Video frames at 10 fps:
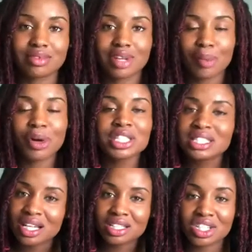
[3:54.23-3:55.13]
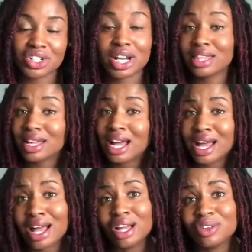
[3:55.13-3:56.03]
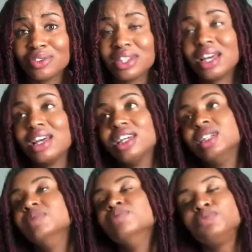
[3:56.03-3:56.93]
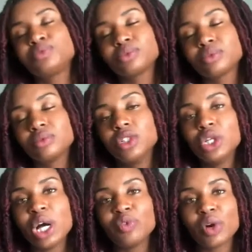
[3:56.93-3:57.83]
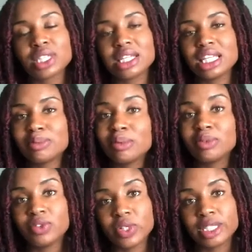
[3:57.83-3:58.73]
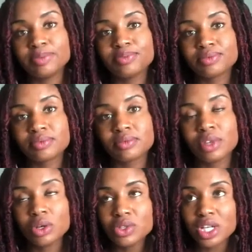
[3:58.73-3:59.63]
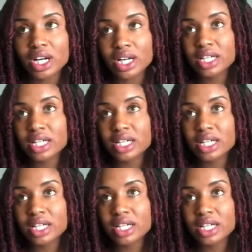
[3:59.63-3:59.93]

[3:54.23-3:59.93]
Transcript: a personality trait that I have that, you know, have worked against me before. Those are